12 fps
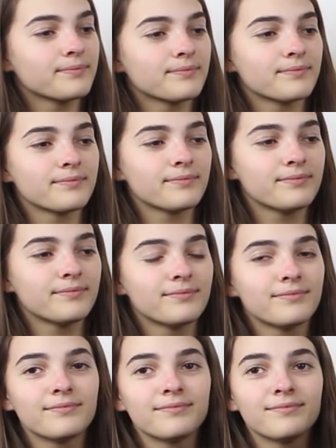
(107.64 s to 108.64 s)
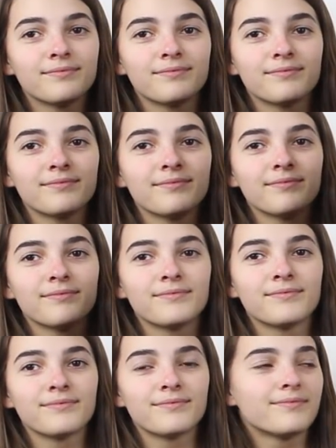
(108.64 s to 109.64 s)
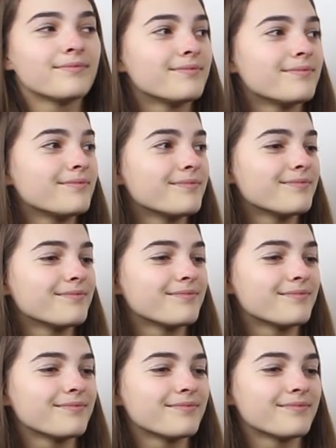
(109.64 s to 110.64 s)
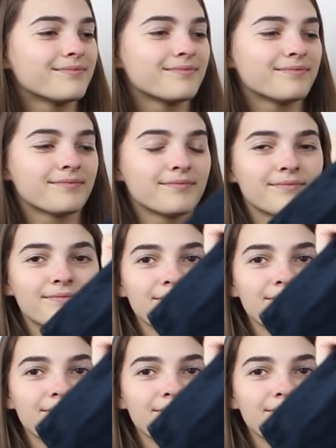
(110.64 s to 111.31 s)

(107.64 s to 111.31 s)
(not speaking)